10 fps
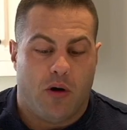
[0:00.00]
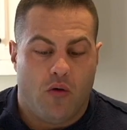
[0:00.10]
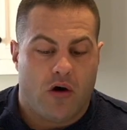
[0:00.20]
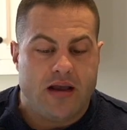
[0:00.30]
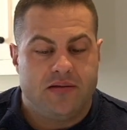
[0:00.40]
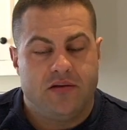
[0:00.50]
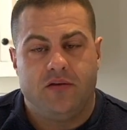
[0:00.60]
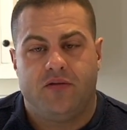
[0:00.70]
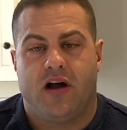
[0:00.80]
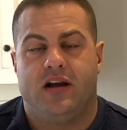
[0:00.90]
But where I
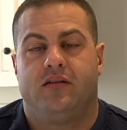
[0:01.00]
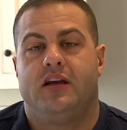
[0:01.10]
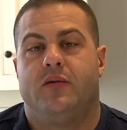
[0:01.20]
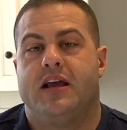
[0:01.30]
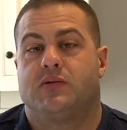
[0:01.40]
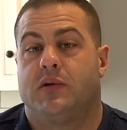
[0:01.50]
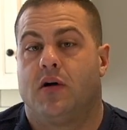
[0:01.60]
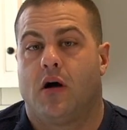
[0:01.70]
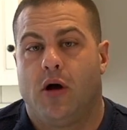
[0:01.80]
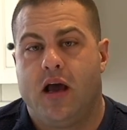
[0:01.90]
do find leeway is with
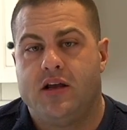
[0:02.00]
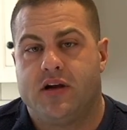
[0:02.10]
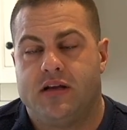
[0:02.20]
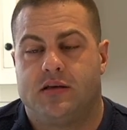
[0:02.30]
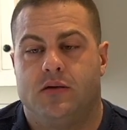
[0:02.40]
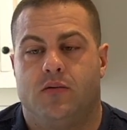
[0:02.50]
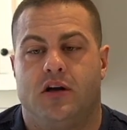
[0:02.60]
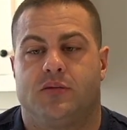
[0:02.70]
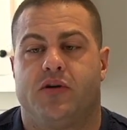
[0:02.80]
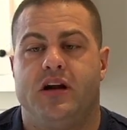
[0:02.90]
carbohydrates.
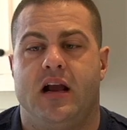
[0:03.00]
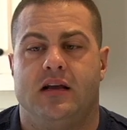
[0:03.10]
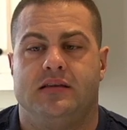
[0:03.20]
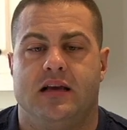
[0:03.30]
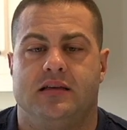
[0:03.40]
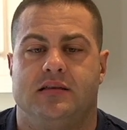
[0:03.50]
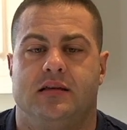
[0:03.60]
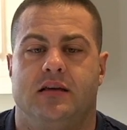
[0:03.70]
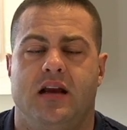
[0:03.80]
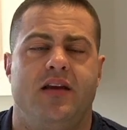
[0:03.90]
Whereas
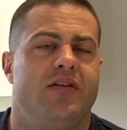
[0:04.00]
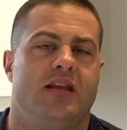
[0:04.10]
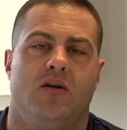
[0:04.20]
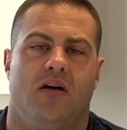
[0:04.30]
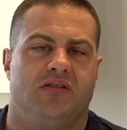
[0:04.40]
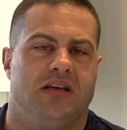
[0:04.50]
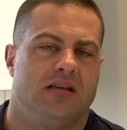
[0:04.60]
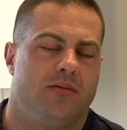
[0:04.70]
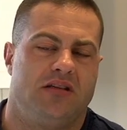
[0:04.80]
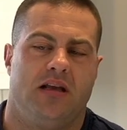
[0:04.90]
pre-contest and even in the off
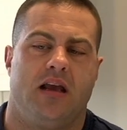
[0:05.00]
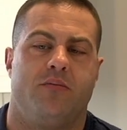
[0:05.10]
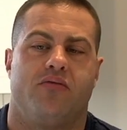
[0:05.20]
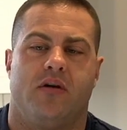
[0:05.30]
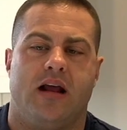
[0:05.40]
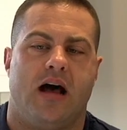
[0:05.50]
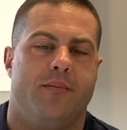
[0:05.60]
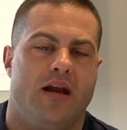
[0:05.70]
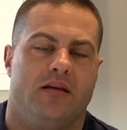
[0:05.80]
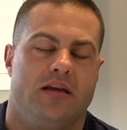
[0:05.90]
season, I'm sticking
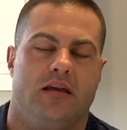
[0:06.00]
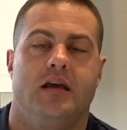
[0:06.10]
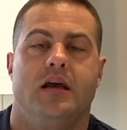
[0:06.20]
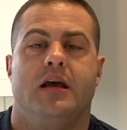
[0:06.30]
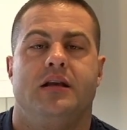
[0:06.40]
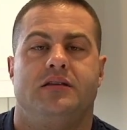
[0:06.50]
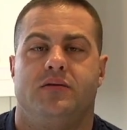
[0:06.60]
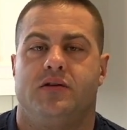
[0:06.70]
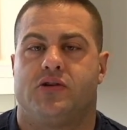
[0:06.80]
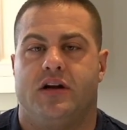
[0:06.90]
predominantly to
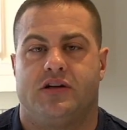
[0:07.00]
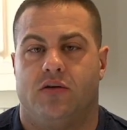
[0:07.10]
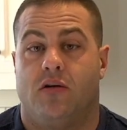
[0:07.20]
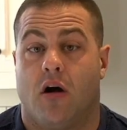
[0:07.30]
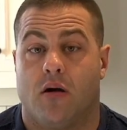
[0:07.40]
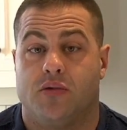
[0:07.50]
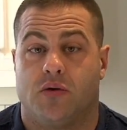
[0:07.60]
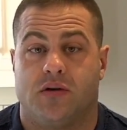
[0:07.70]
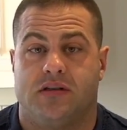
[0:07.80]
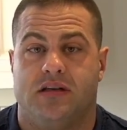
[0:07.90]
the traditional carb
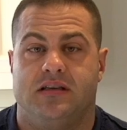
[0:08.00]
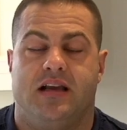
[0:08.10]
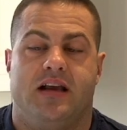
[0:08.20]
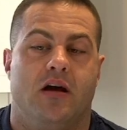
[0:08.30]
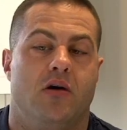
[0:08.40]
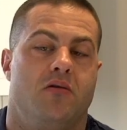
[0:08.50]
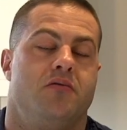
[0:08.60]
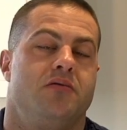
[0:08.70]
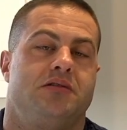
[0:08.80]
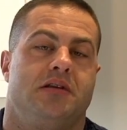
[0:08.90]
sources in
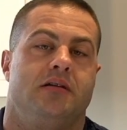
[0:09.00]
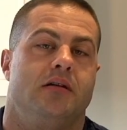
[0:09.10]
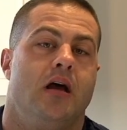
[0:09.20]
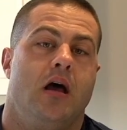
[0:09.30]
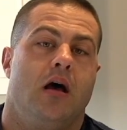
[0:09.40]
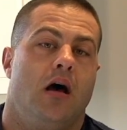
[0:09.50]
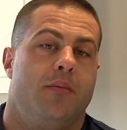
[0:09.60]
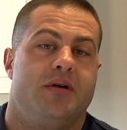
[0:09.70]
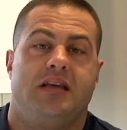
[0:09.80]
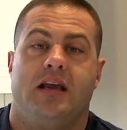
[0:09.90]
oats and
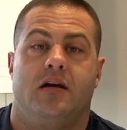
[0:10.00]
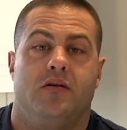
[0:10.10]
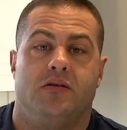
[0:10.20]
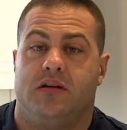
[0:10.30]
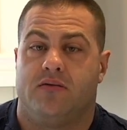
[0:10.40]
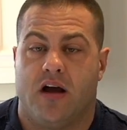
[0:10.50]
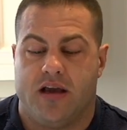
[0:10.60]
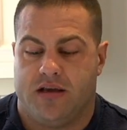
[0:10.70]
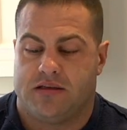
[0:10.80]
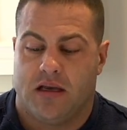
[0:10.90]
potatoes and
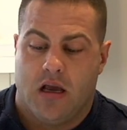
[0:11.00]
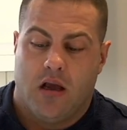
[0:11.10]
rice.